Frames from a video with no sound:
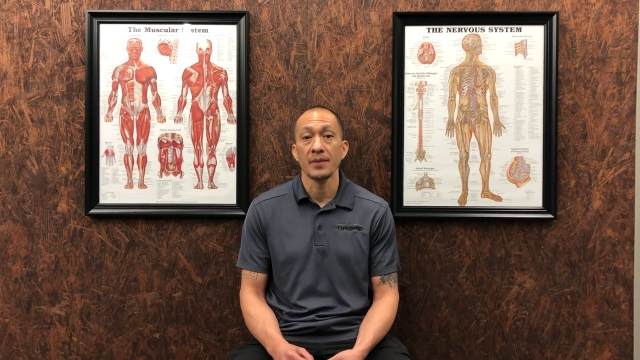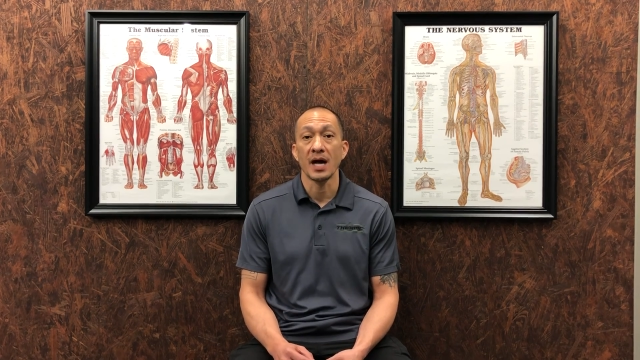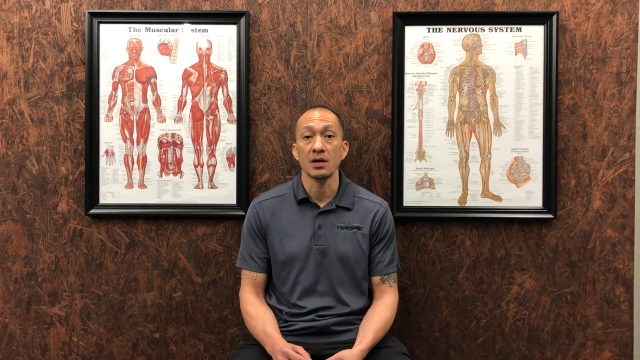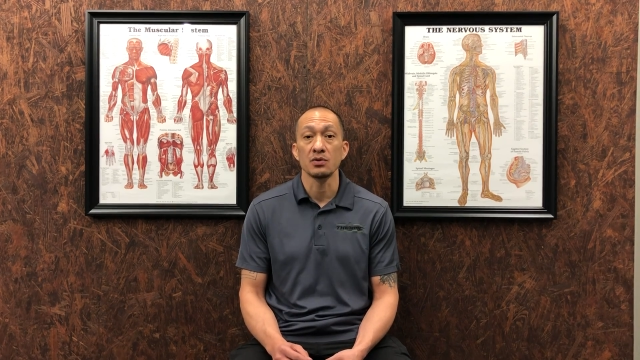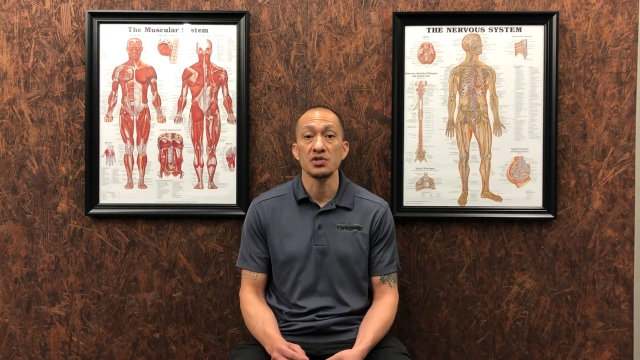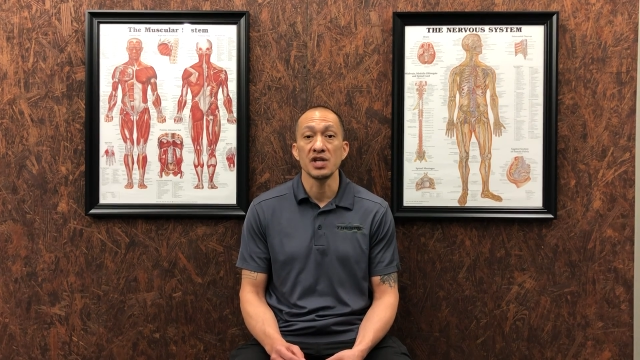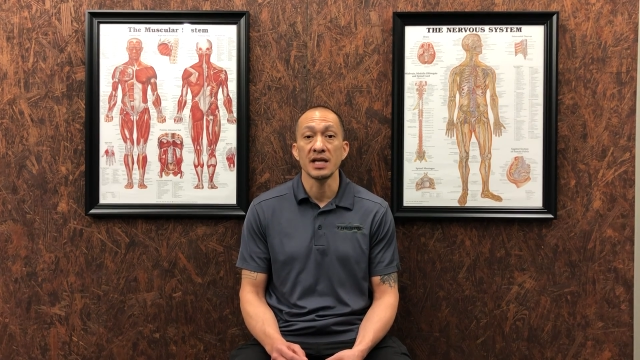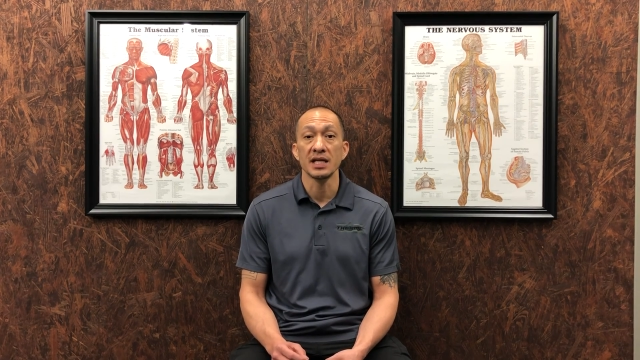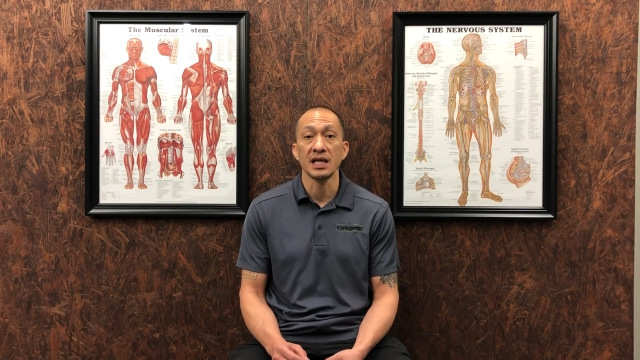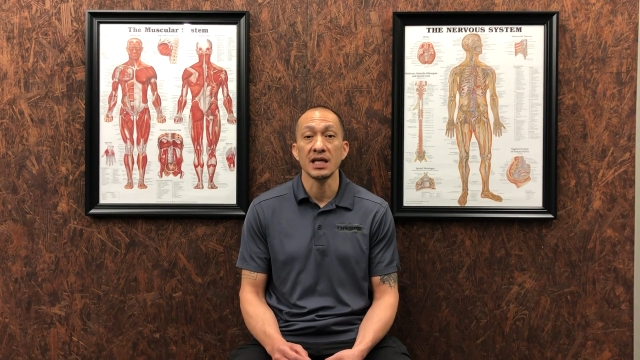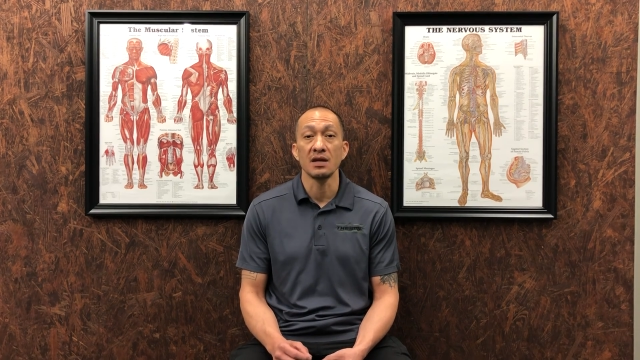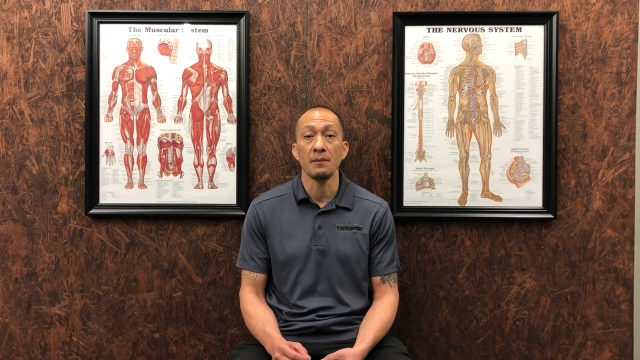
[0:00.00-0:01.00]

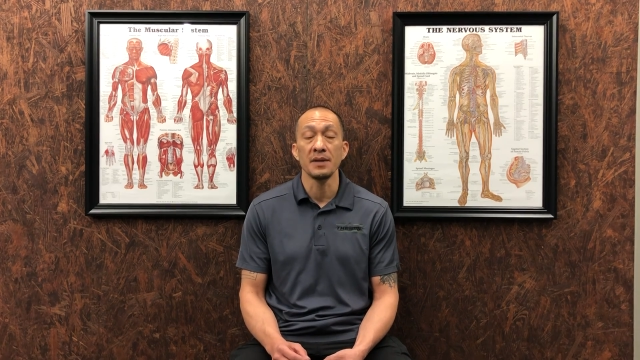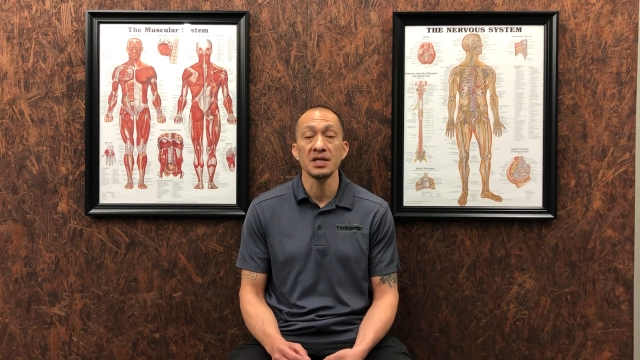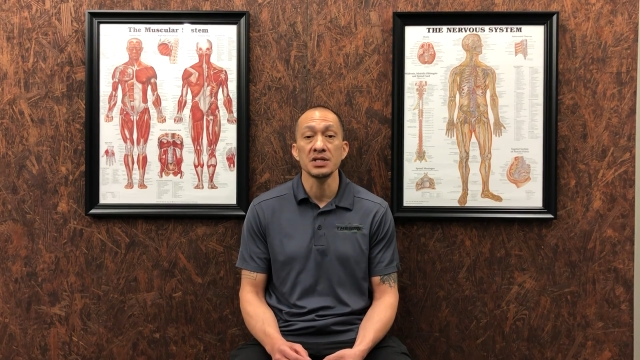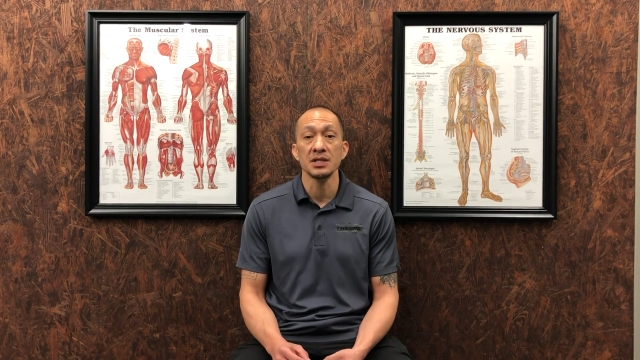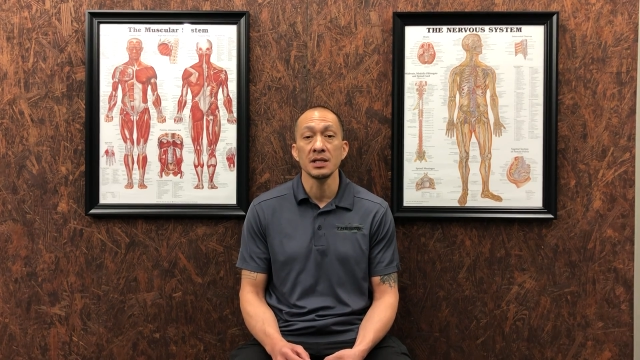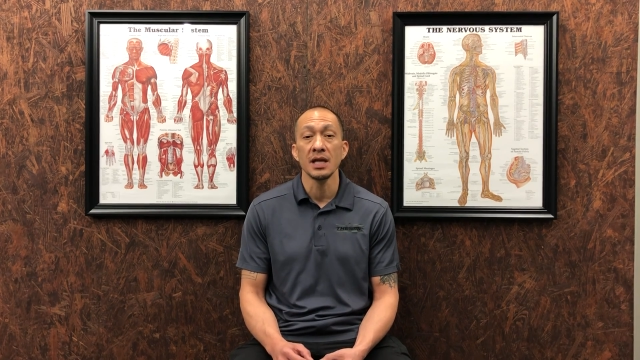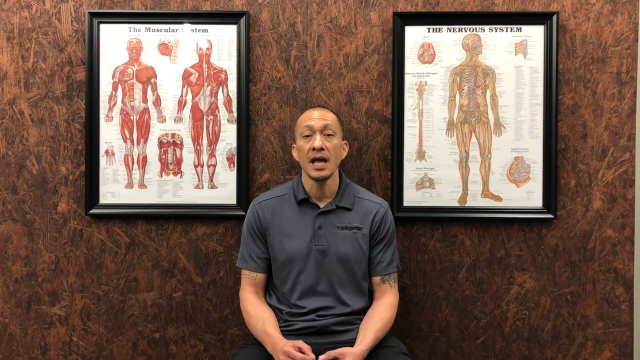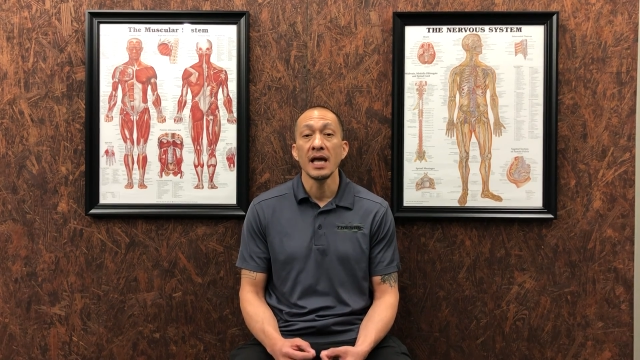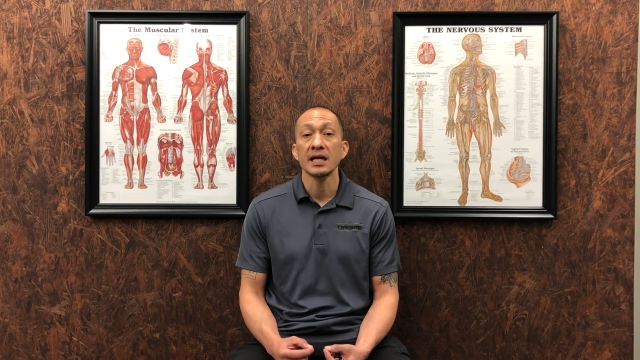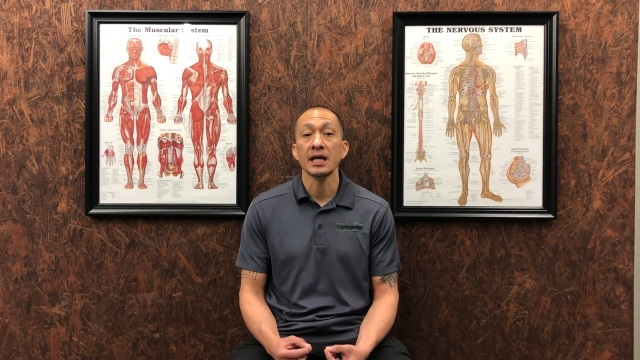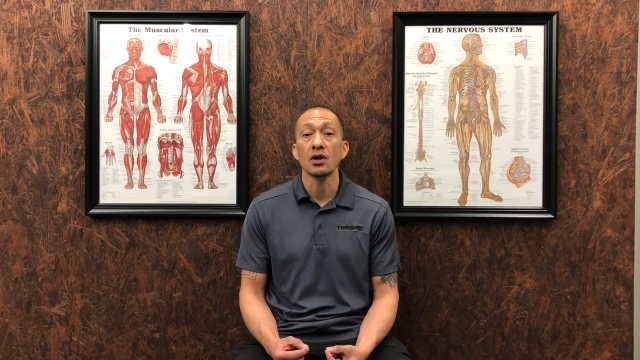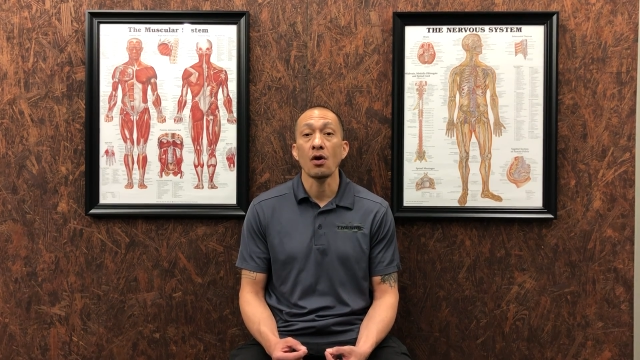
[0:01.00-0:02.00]
Autogenic inhibition
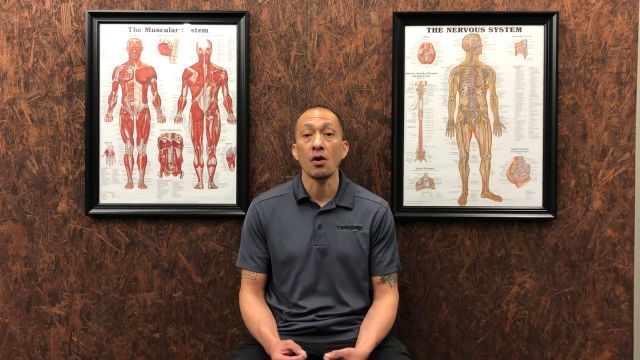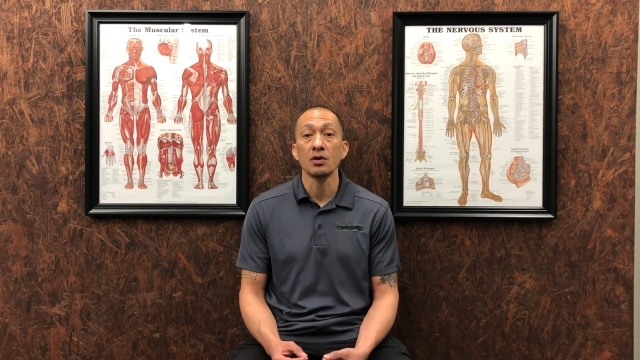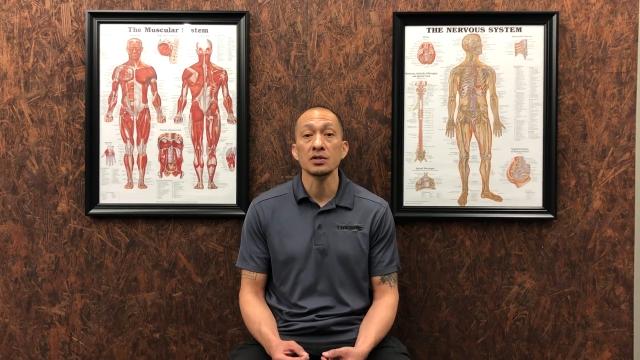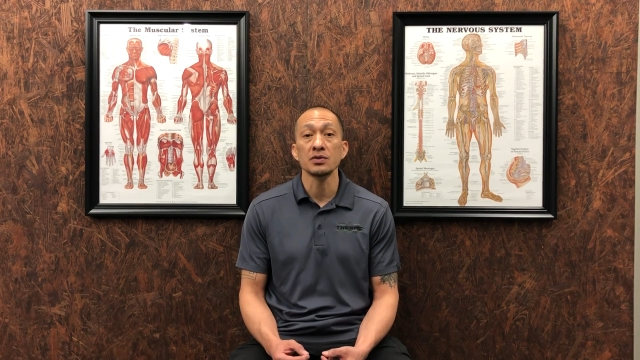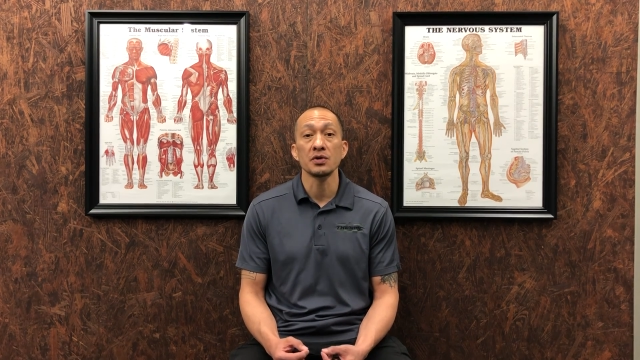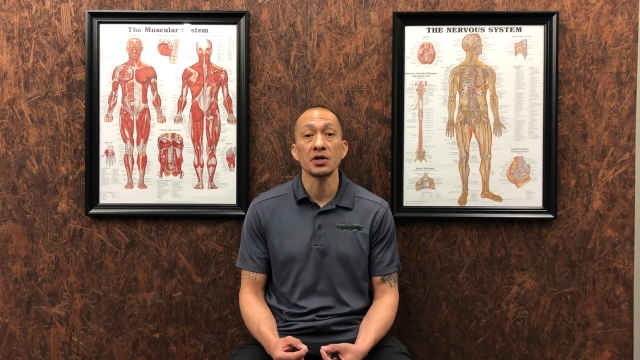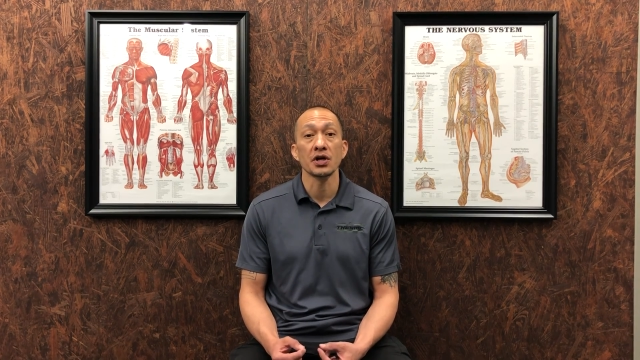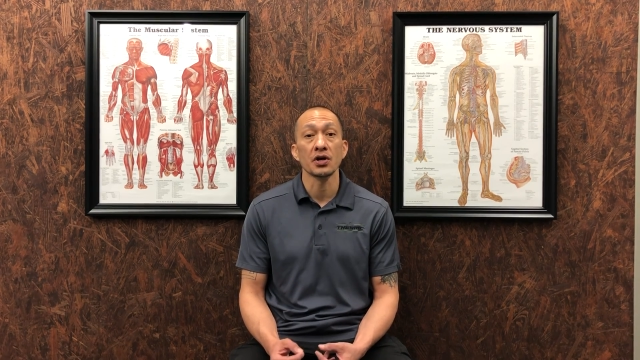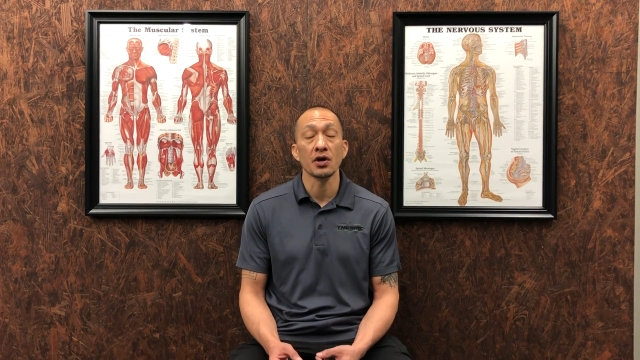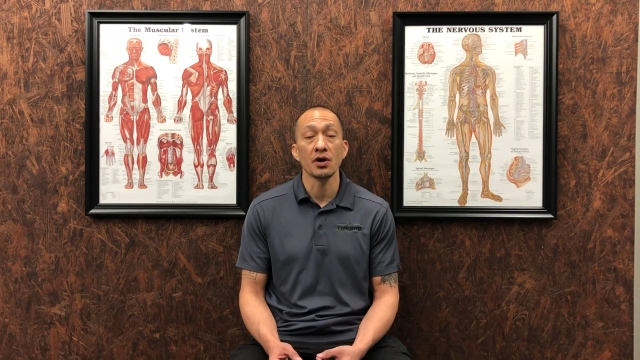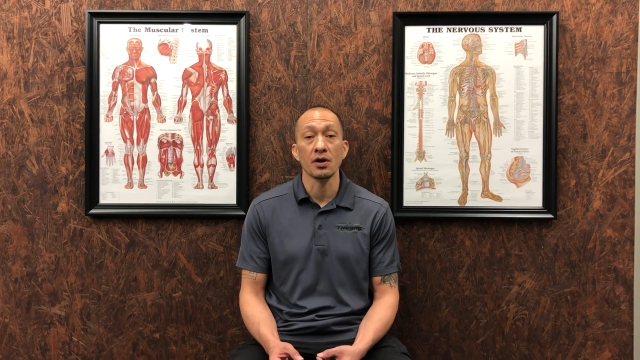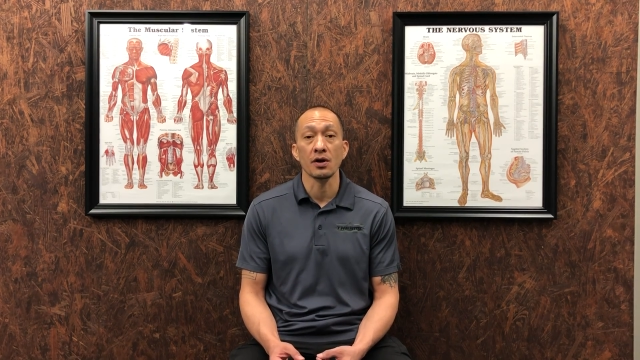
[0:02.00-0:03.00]
can also
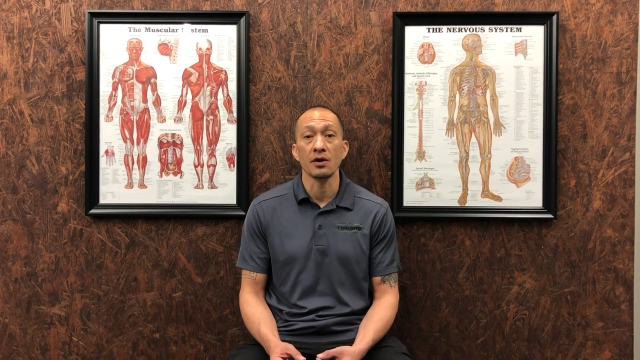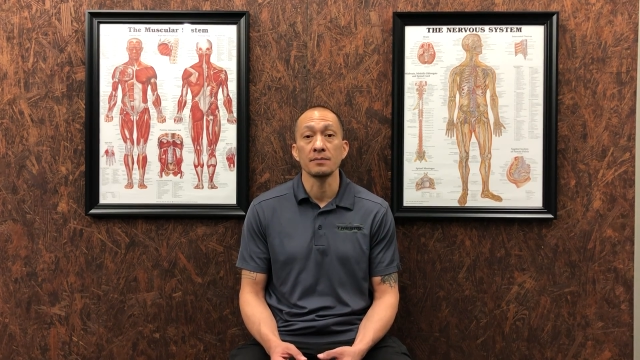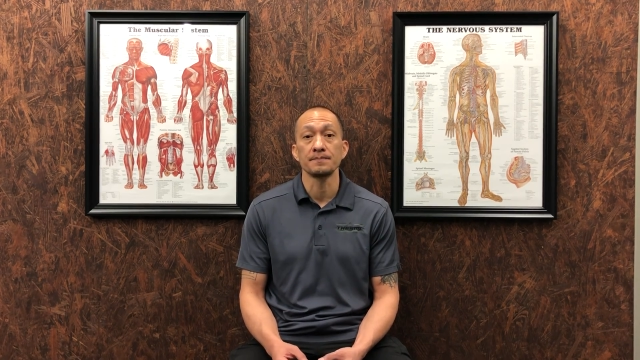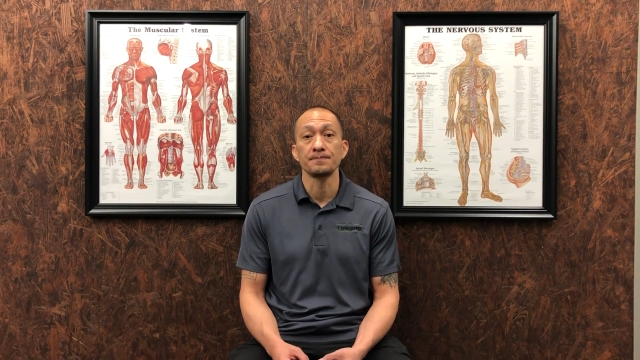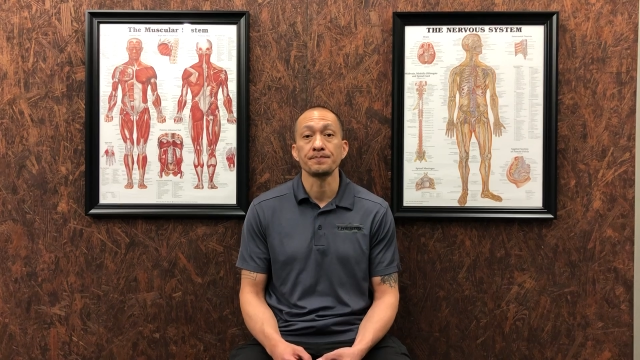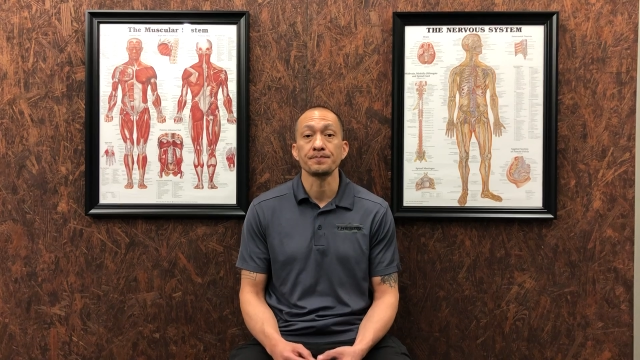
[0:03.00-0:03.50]
occur